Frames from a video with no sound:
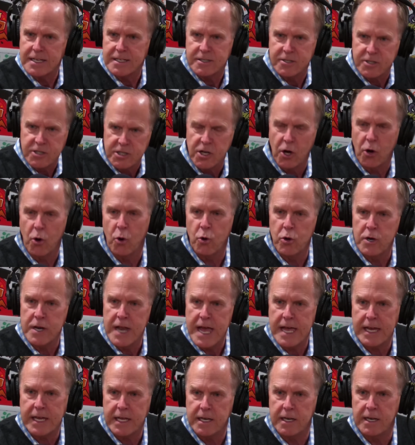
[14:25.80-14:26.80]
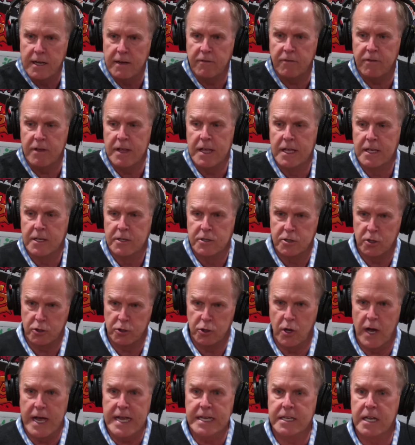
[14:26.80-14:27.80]
so negative. So
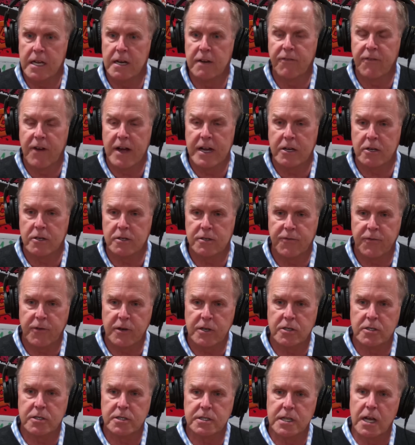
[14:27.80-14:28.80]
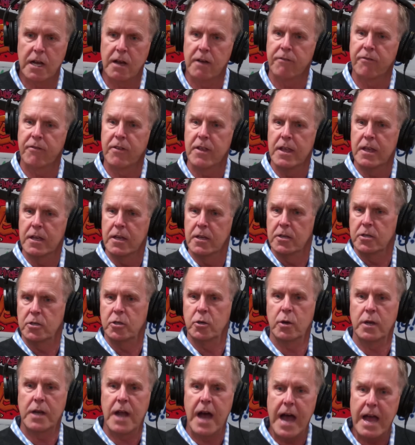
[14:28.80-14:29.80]
you identify for yourself.
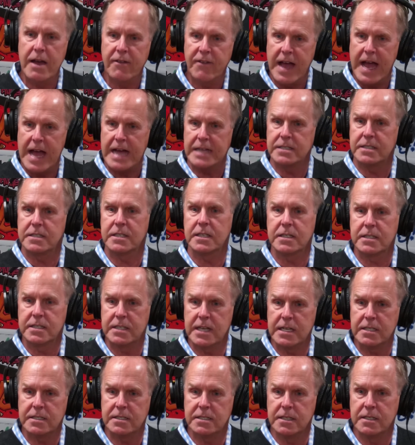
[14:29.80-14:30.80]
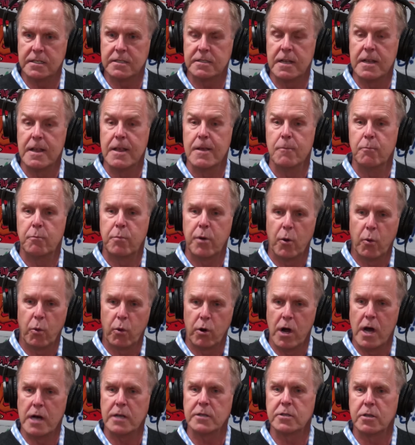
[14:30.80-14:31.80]
You and I have had successes, but
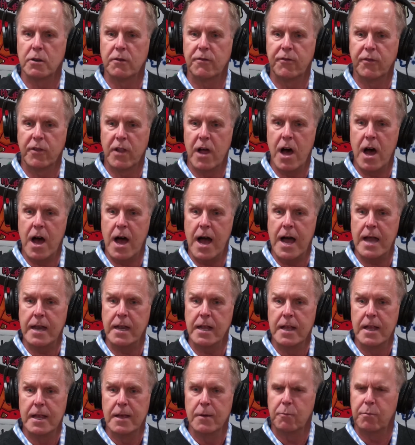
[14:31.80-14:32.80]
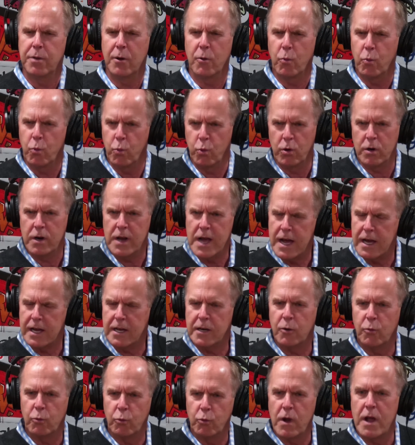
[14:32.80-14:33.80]
we're also flawed. But we're not going
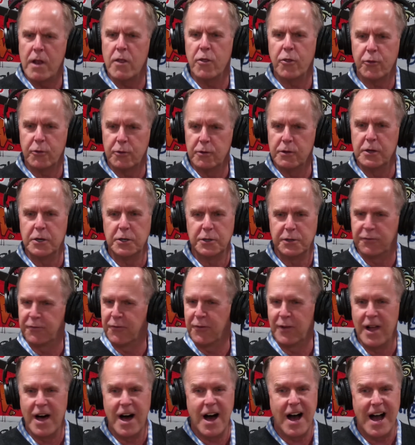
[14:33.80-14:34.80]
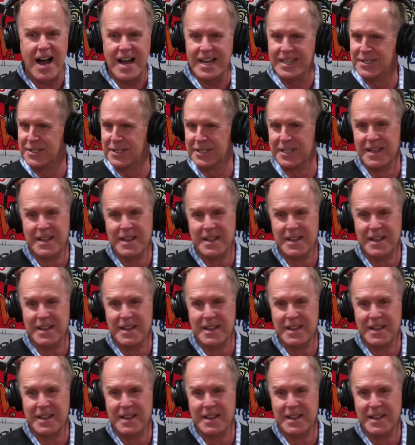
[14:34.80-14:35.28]
to run through those flaws